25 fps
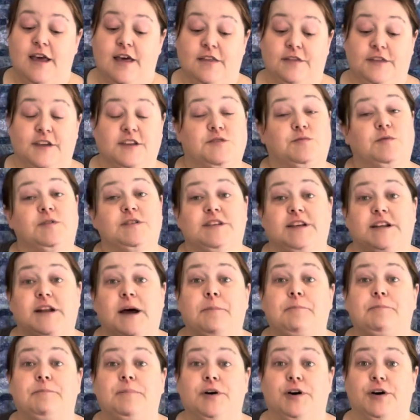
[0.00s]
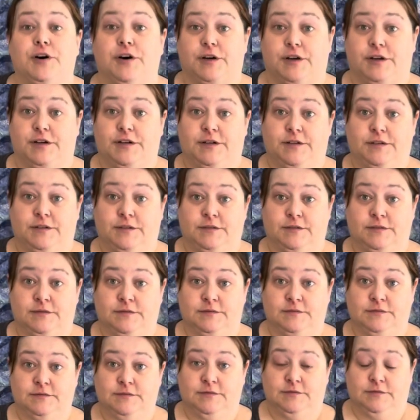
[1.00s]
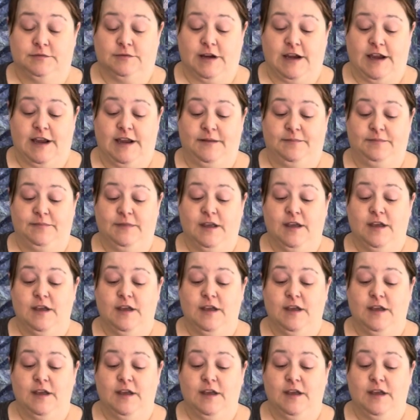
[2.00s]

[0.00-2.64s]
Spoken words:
This was in a book, right?